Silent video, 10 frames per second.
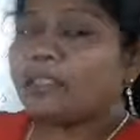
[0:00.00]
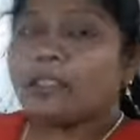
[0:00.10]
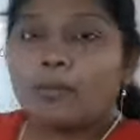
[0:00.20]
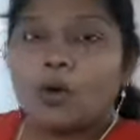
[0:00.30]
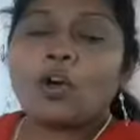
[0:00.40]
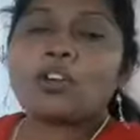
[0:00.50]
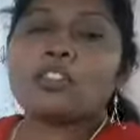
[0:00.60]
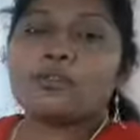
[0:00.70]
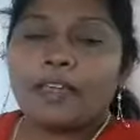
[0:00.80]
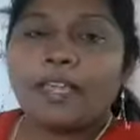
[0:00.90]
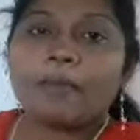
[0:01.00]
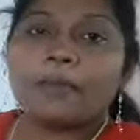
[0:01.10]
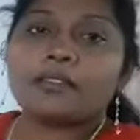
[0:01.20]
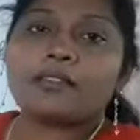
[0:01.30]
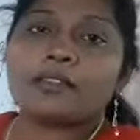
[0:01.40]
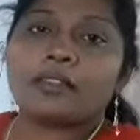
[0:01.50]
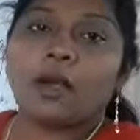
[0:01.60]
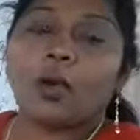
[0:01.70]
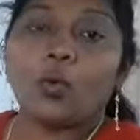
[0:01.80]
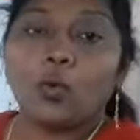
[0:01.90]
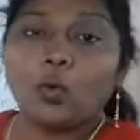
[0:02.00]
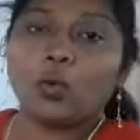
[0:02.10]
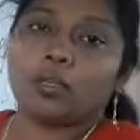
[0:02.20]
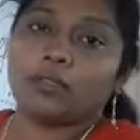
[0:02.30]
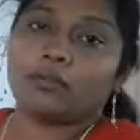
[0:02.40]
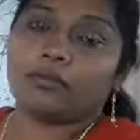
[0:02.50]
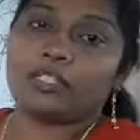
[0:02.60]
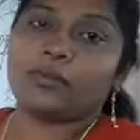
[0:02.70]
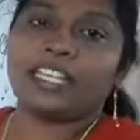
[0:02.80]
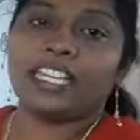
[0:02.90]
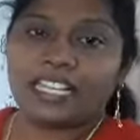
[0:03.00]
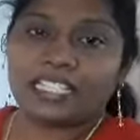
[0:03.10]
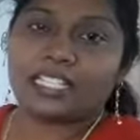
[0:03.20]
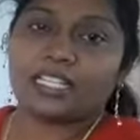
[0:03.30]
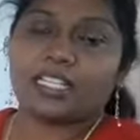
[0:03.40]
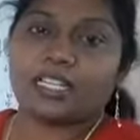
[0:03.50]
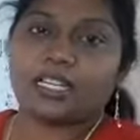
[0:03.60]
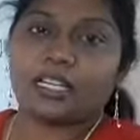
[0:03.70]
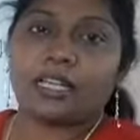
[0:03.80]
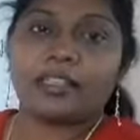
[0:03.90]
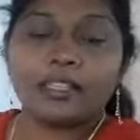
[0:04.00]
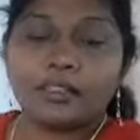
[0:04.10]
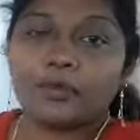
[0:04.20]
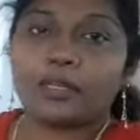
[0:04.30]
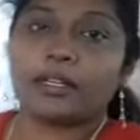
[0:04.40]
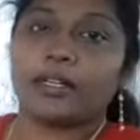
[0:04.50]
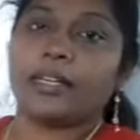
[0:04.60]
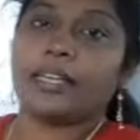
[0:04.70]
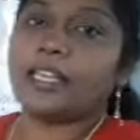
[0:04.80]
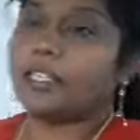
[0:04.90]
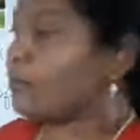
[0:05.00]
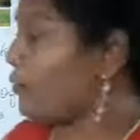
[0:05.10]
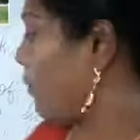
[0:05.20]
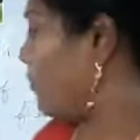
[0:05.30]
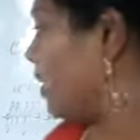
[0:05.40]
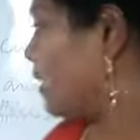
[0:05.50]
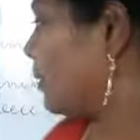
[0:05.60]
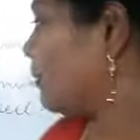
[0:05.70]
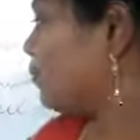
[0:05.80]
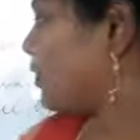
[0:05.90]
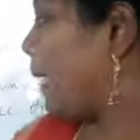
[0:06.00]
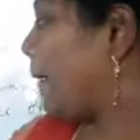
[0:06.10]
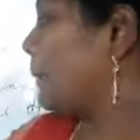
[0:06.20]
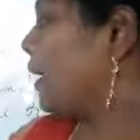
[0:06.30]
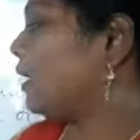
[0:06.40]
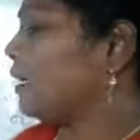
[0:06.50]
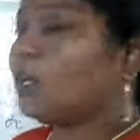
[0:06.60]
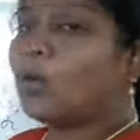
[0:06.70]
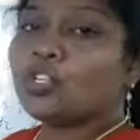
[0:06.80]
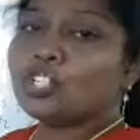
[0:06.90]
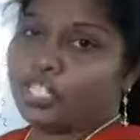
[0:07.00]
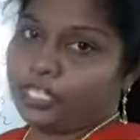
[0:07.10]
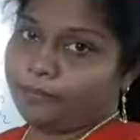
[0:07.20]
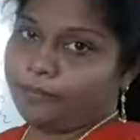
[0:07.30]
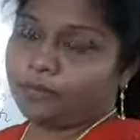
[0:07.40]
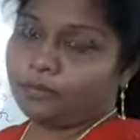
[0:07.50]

The most famous wool which we get in the world is from the merino sheep.